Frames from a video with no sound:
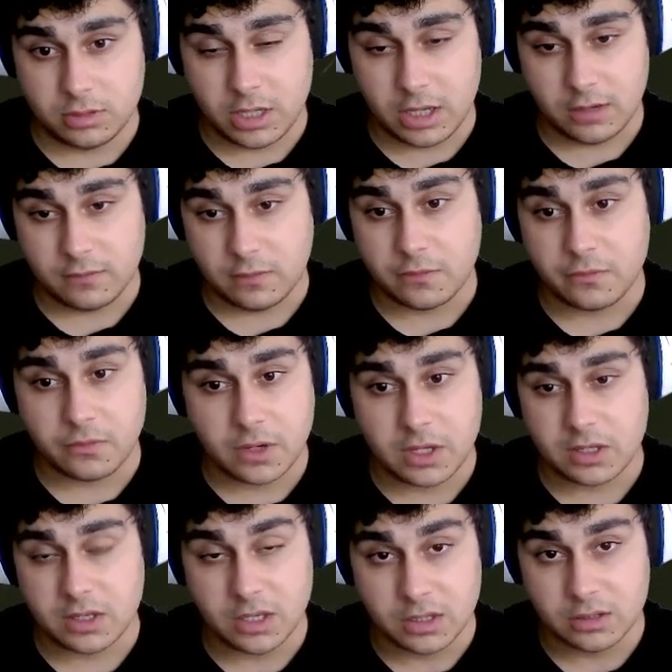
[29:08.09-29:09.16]
have a free
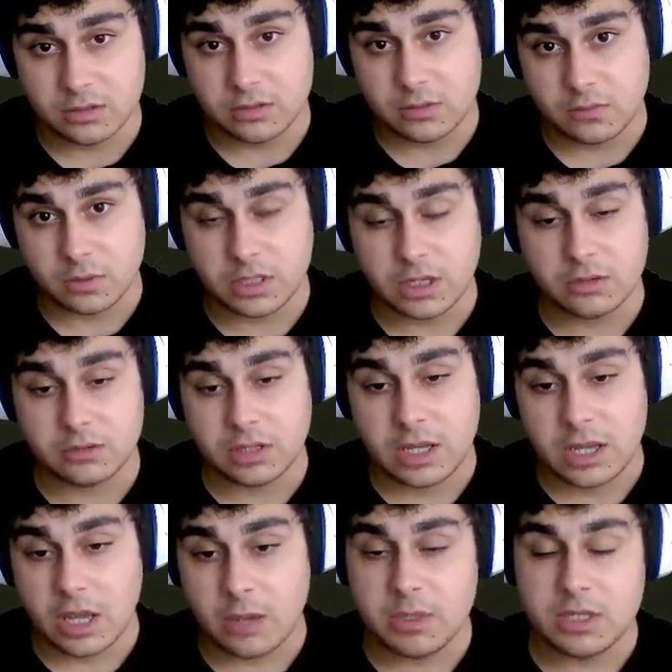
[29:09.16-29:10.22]
kill without,
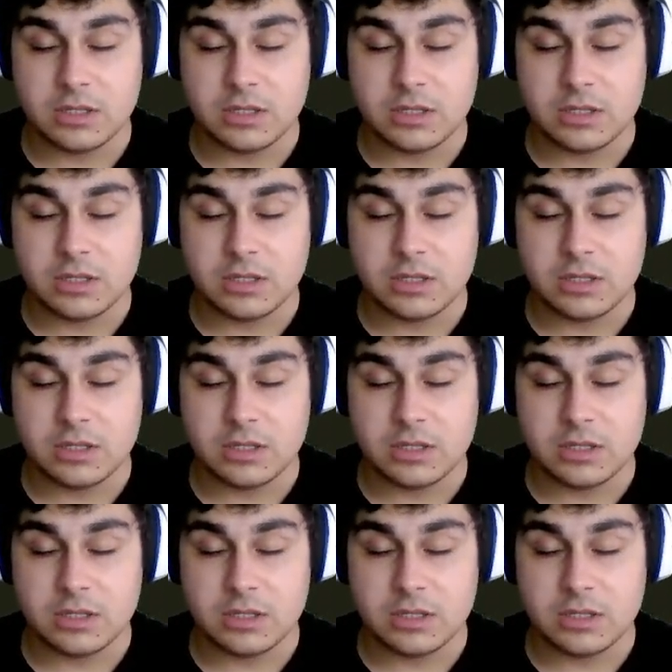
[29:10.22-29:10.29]
I mean,